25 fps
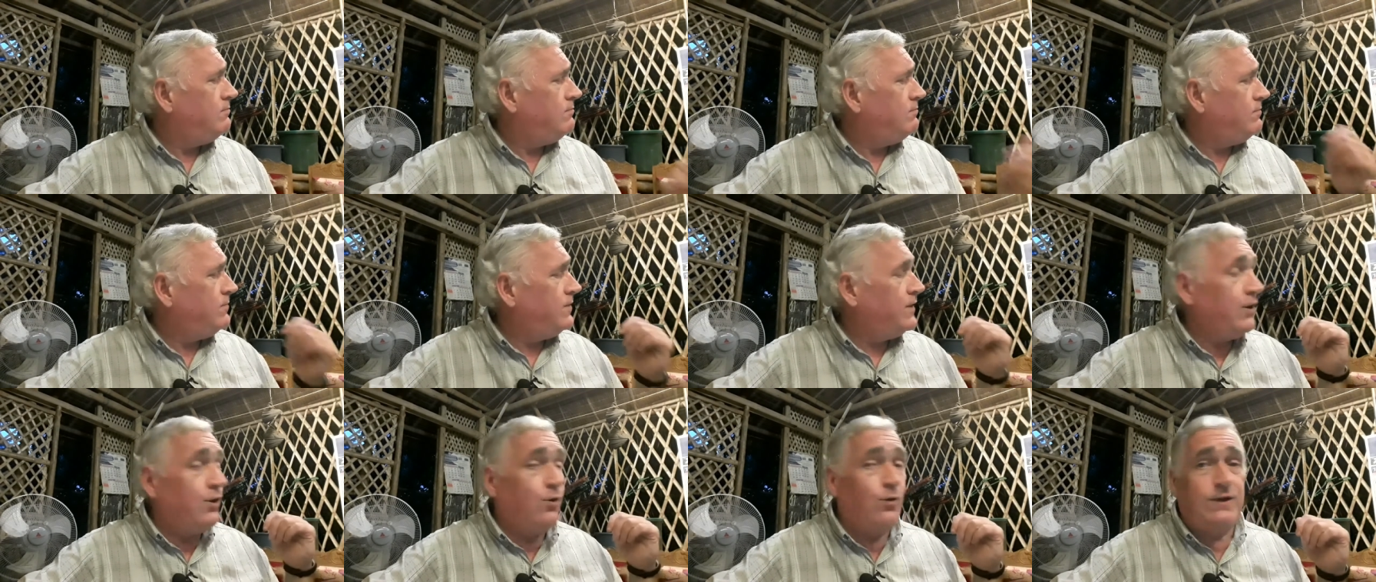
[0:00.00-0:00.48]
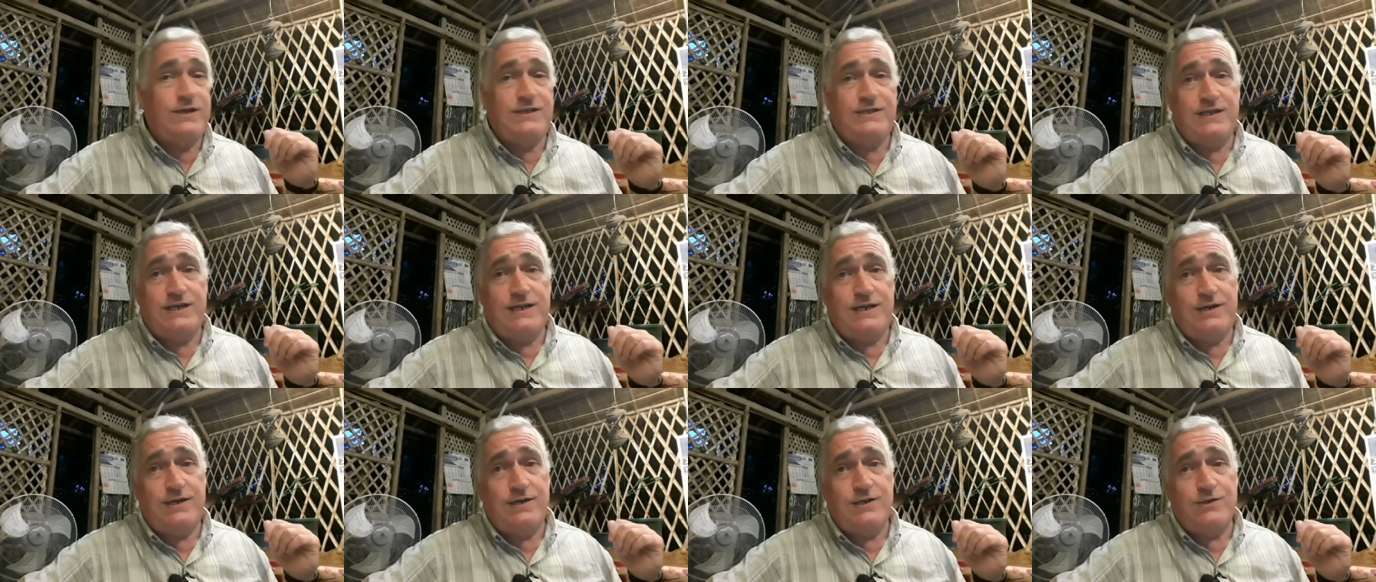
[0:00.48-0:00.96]
The noisy
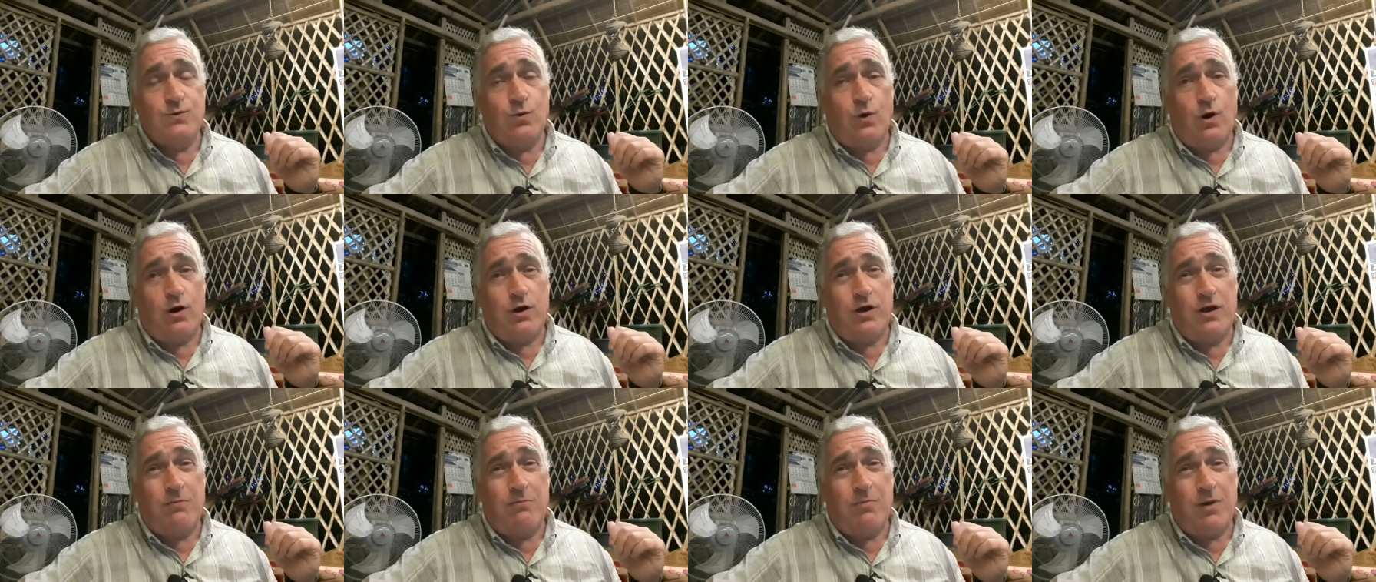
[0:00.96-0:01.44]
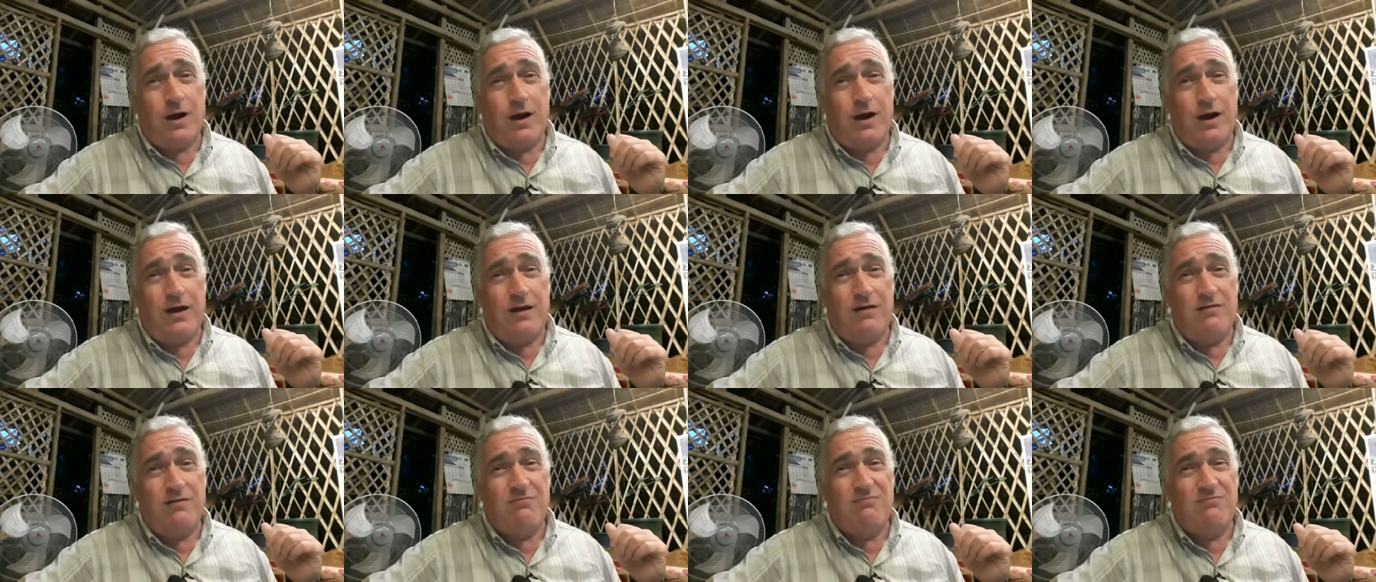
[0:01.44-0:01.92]
kids walking
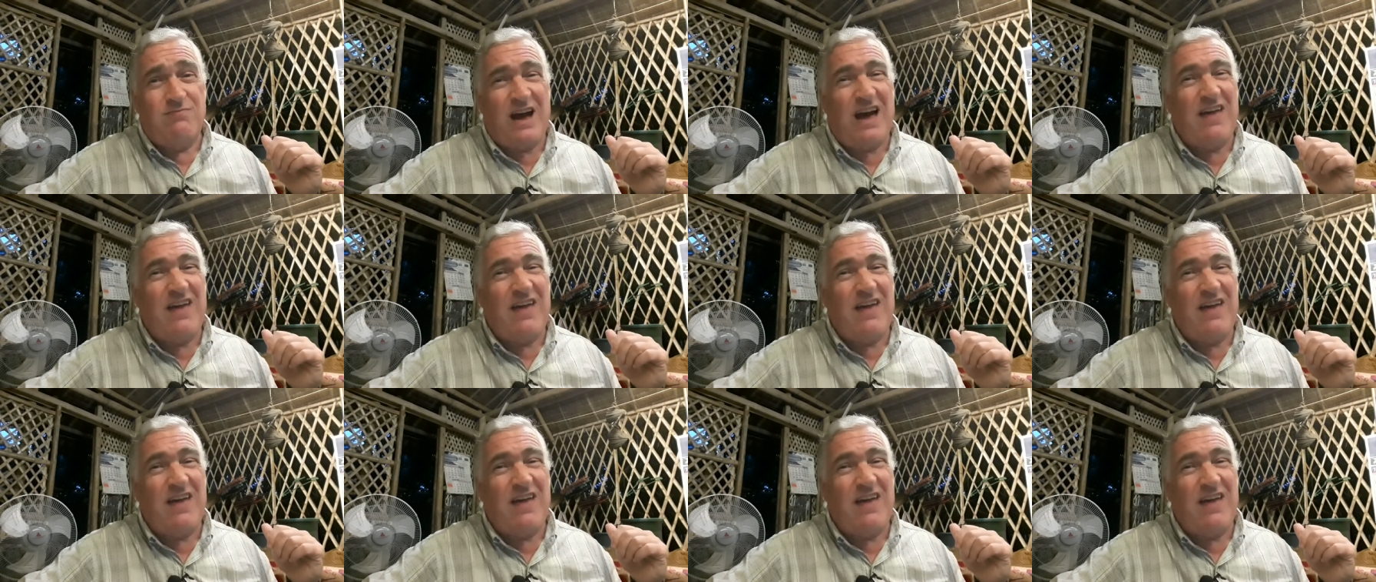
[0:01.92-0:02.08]
by, I